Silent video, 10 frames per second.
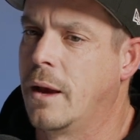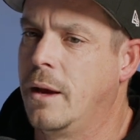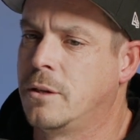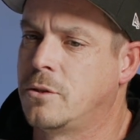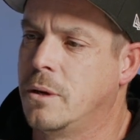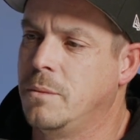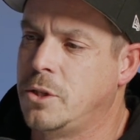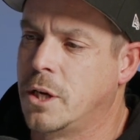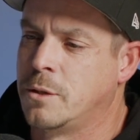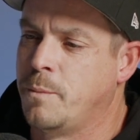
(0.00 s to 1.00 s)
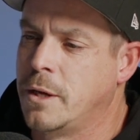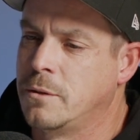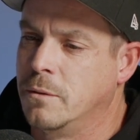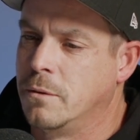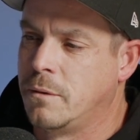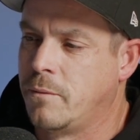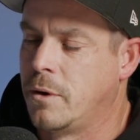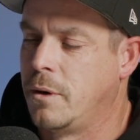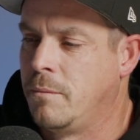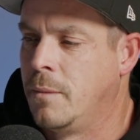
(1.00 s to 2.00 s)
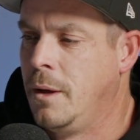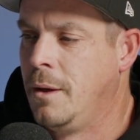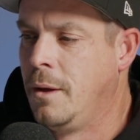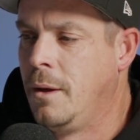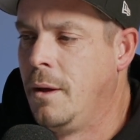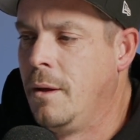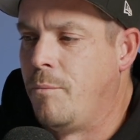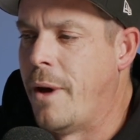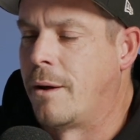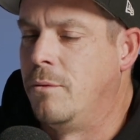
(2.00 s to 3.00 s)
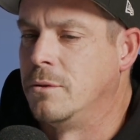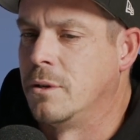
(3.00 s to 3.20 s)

extremely judgmental and very backwards.